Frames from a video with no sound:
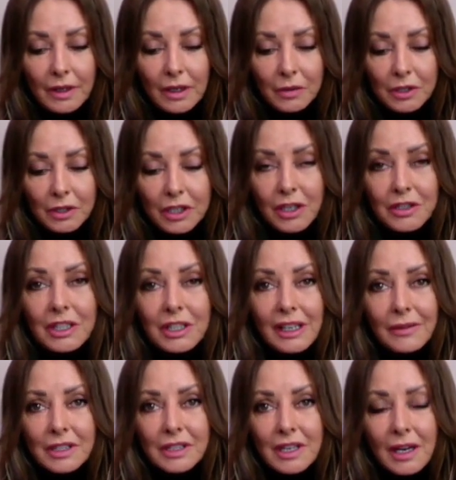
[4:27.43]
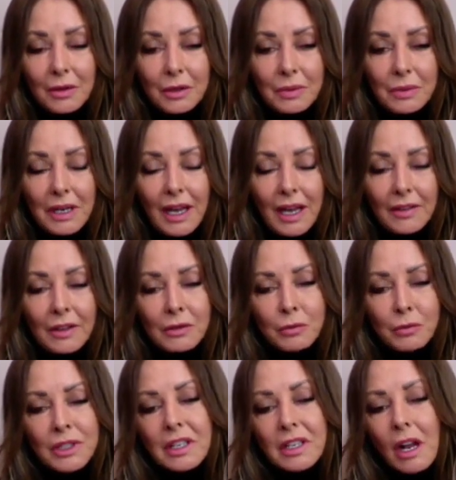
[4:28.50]
who are studying every day with me. And the
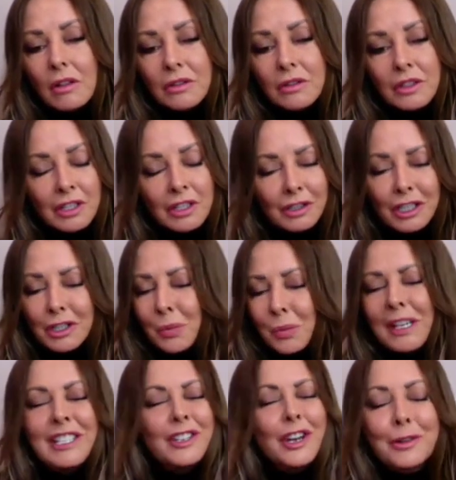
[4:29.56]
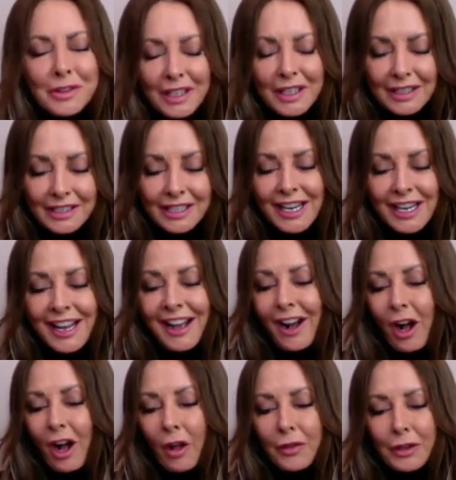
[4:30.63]
results, because we know this,
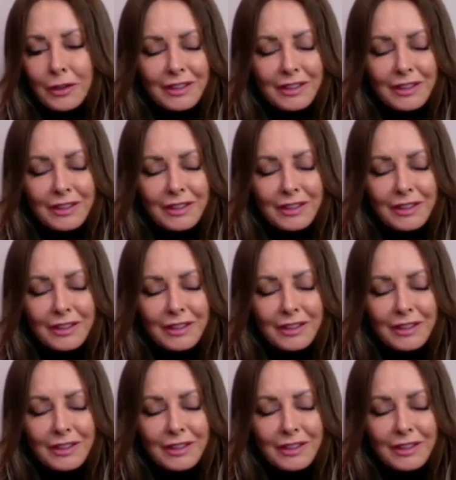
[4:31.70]
are that...